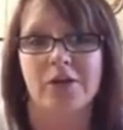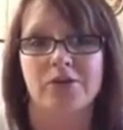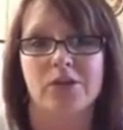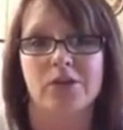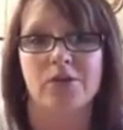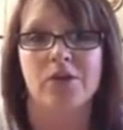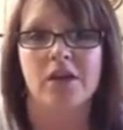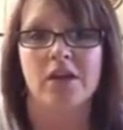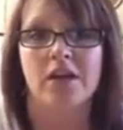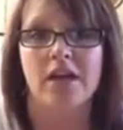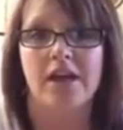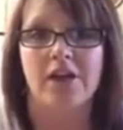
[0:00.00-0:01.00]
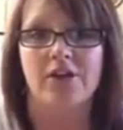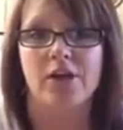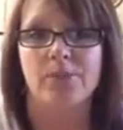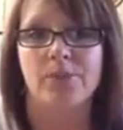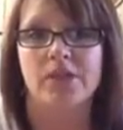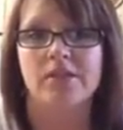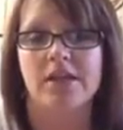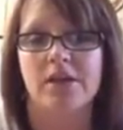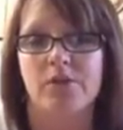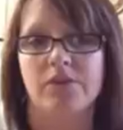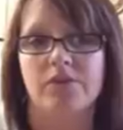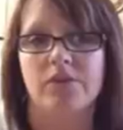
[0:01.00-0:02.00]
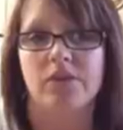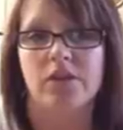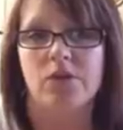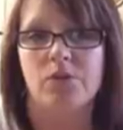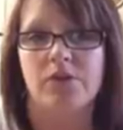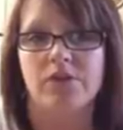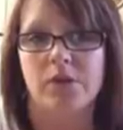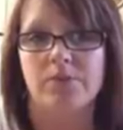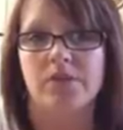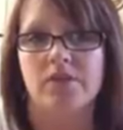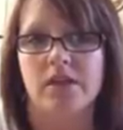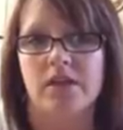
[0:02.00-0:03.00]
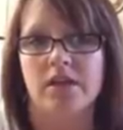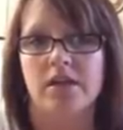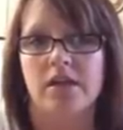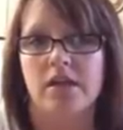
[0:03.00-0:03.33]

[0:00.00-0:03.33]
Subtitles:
So 8 or 9 months now we've kept it there.